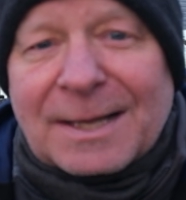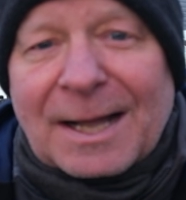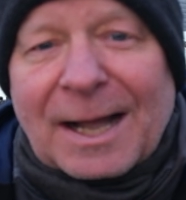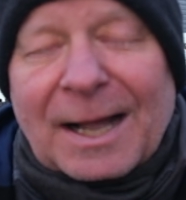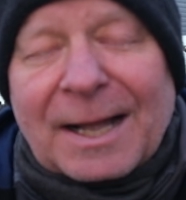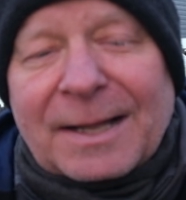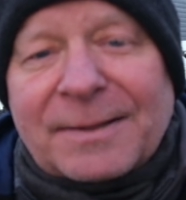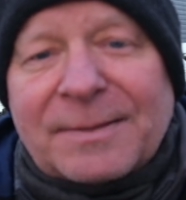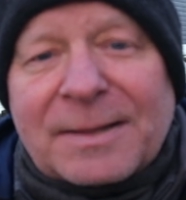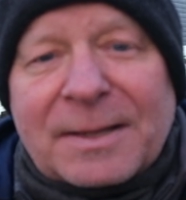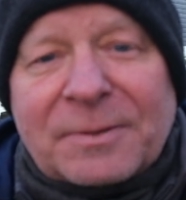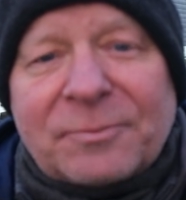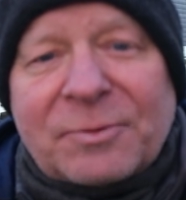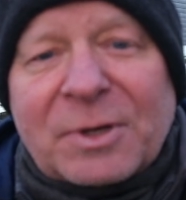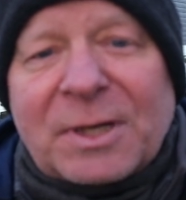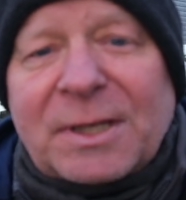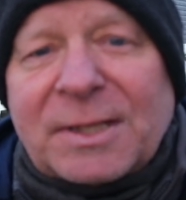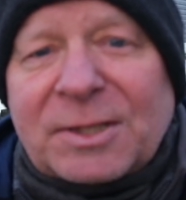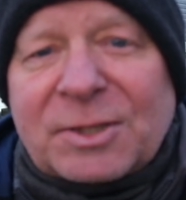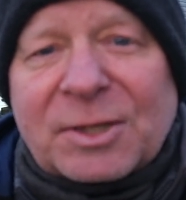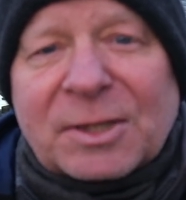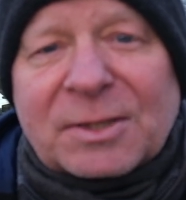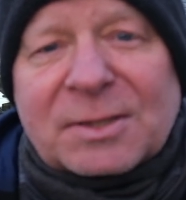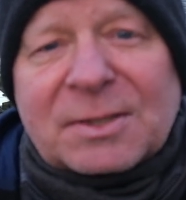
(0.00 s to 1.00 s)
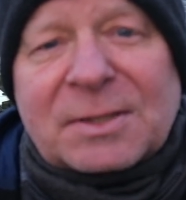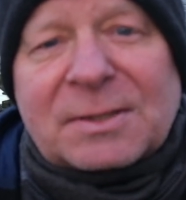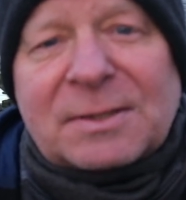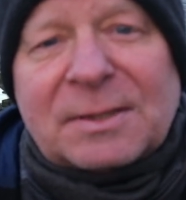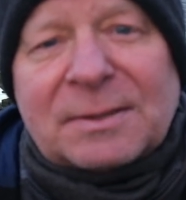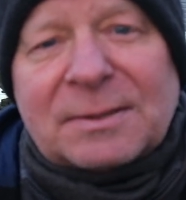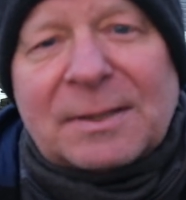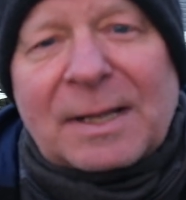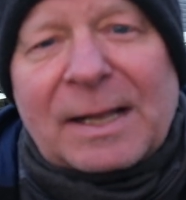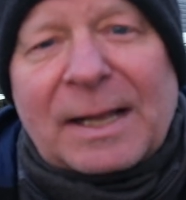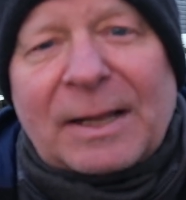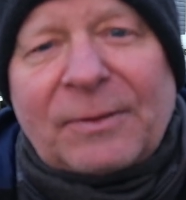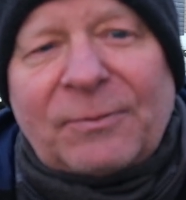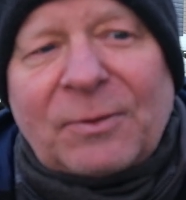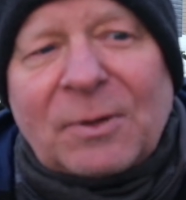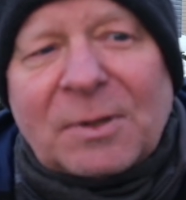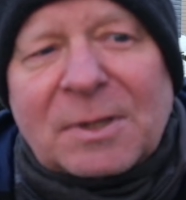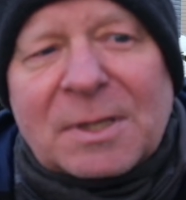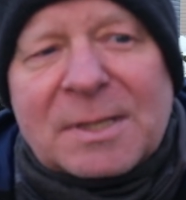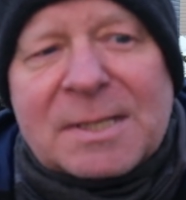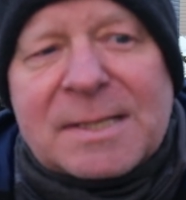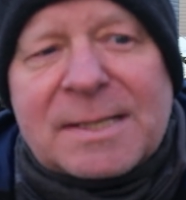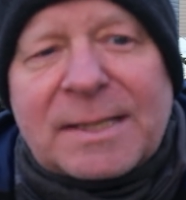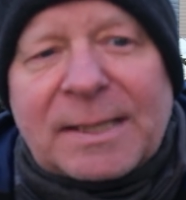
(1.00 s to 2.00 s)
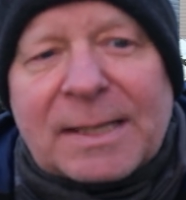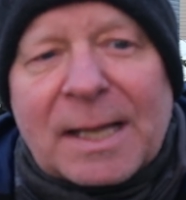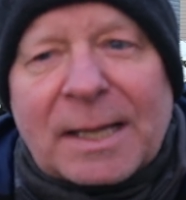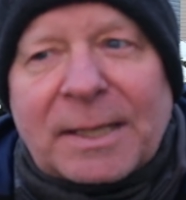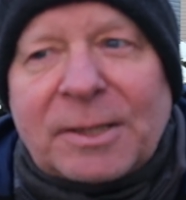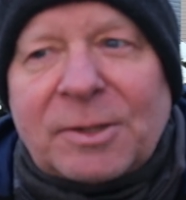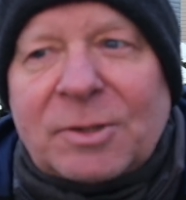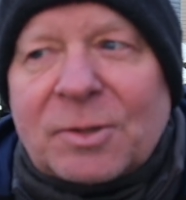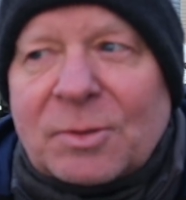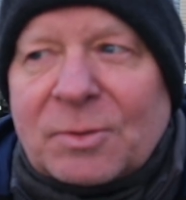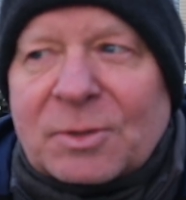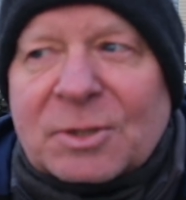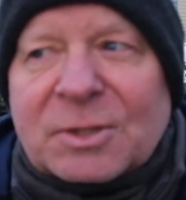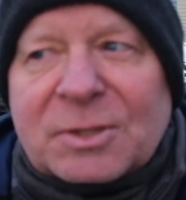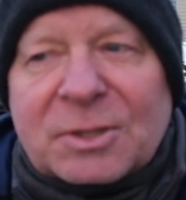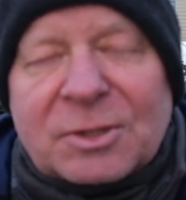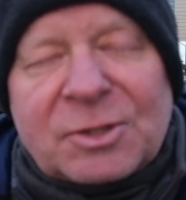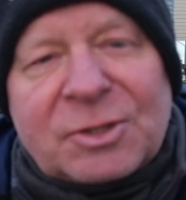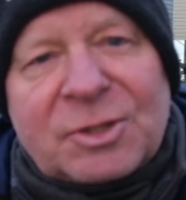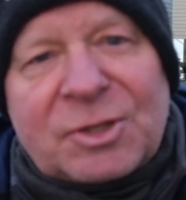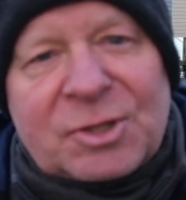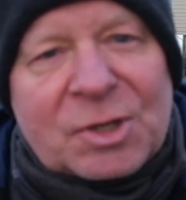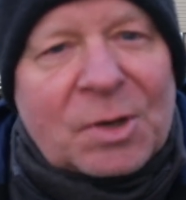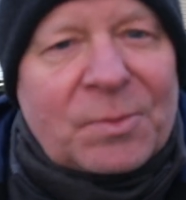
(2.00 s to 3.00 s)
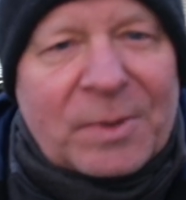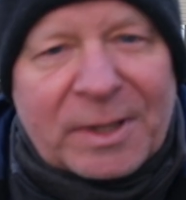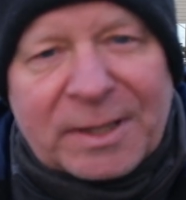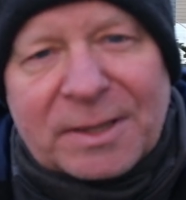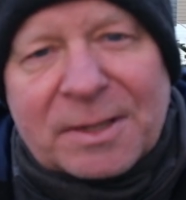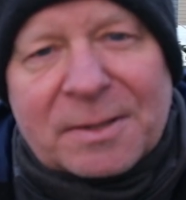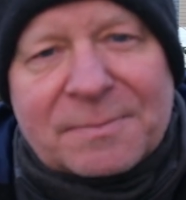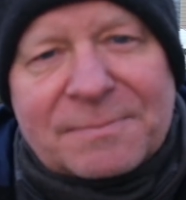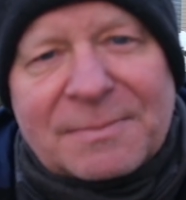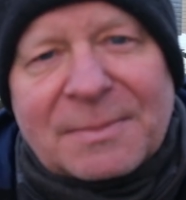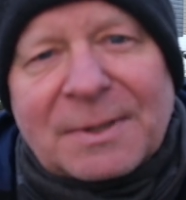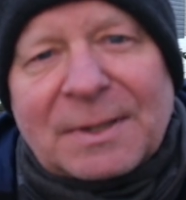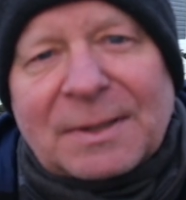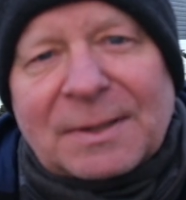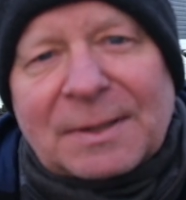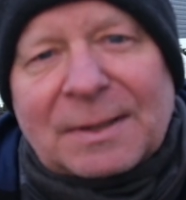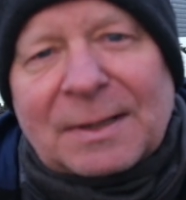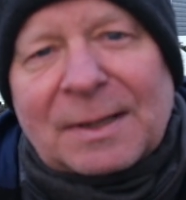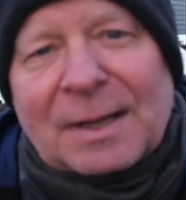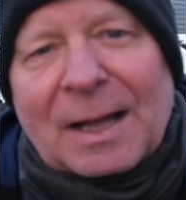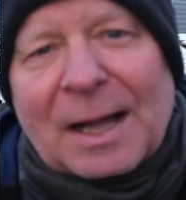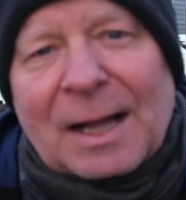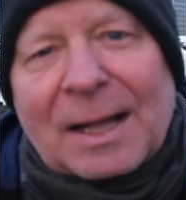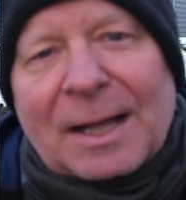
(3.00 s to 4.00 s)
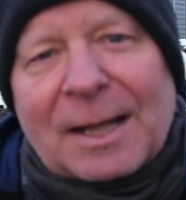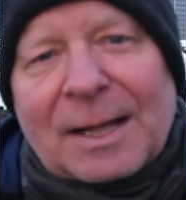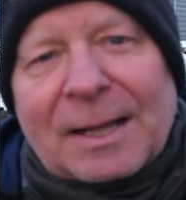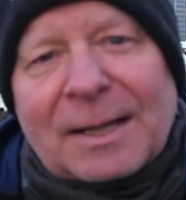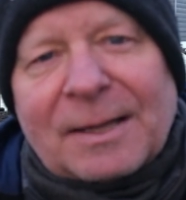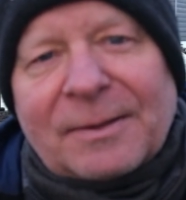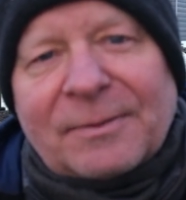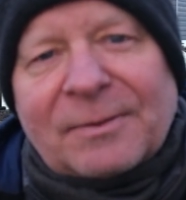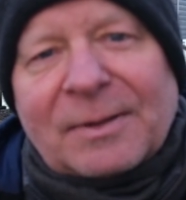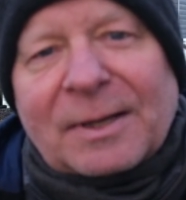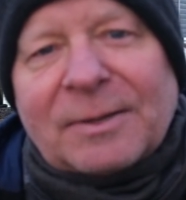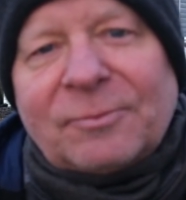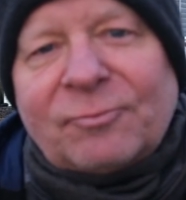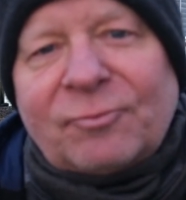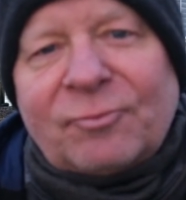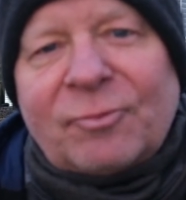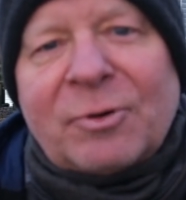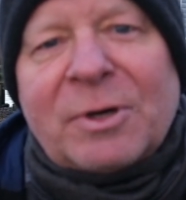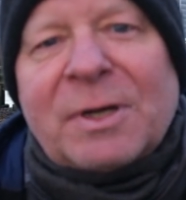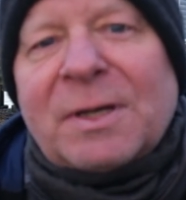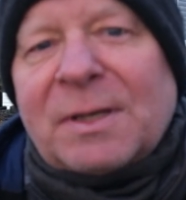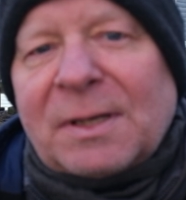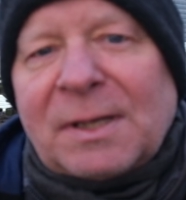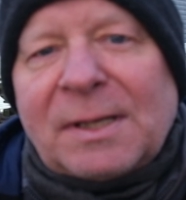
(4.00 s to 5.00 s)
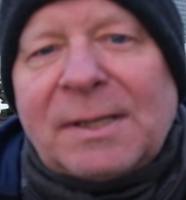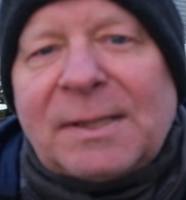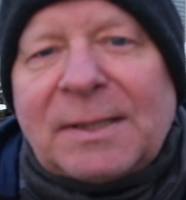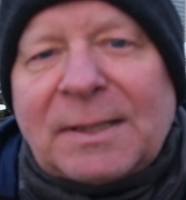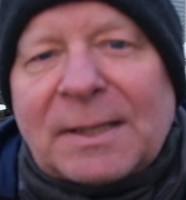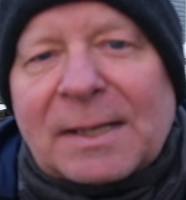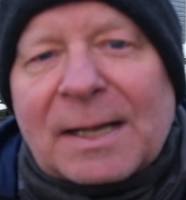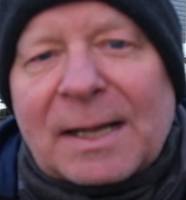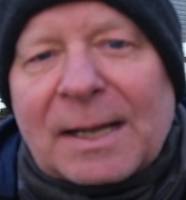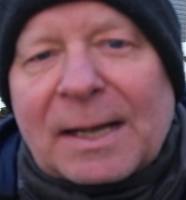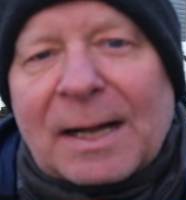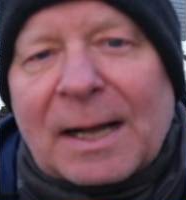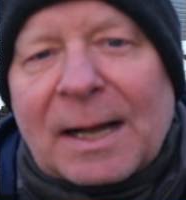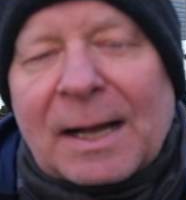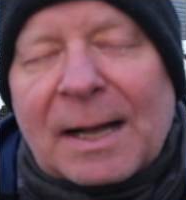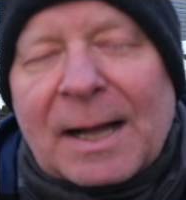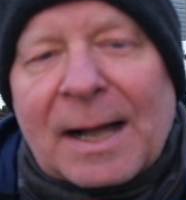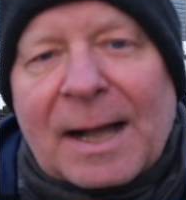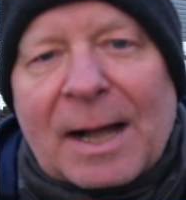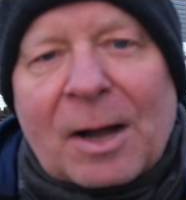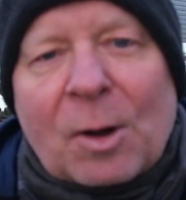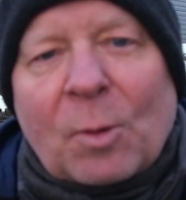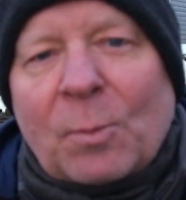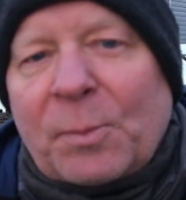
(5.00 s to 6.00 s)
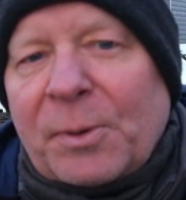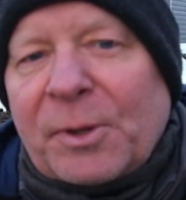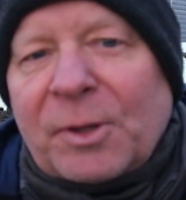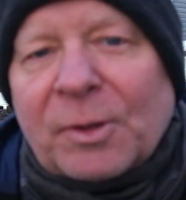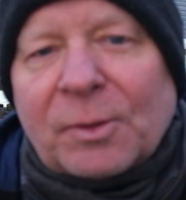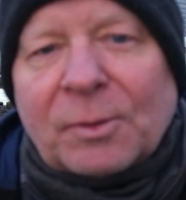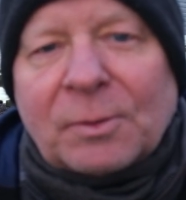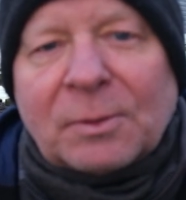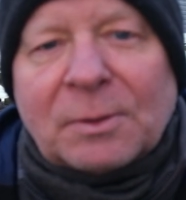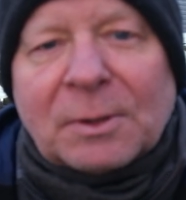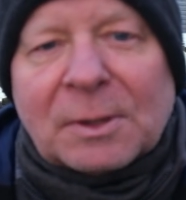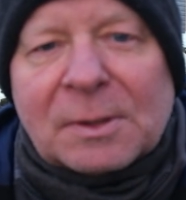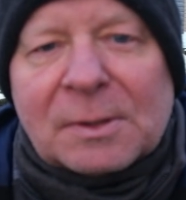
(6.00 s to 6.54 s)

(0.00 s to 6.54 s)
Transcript: And they're really just, if you can get used to doing them, they really help you